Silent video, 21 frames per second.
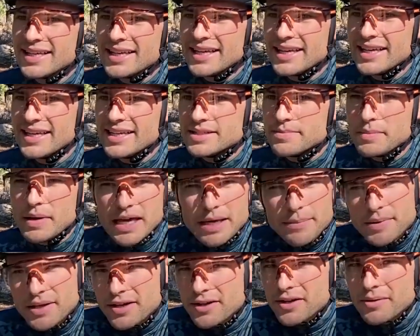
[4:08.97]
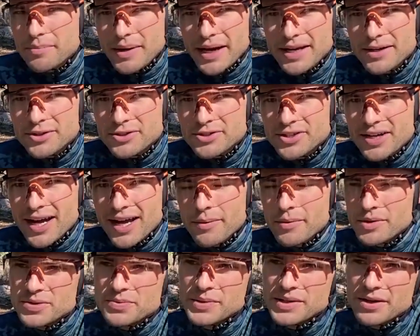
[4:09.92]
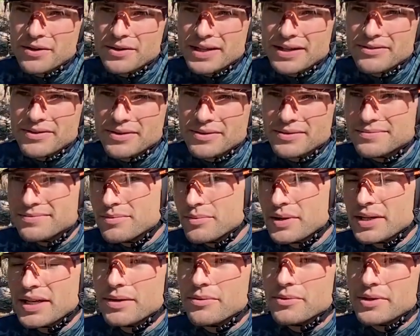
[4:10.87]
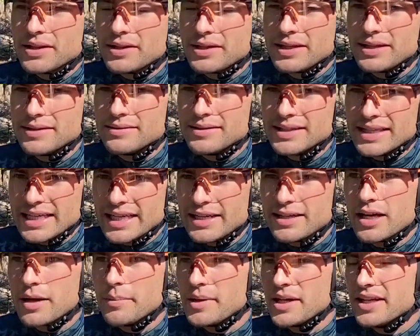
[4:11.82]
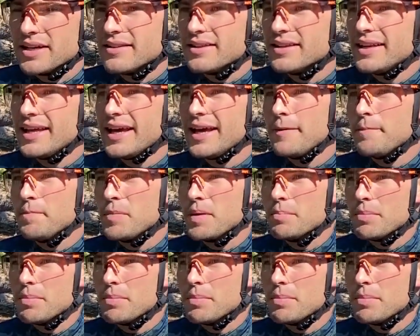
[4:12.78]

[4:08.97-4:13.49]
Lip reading: is maybe a good manual shot, which we didn't really need coming into the day,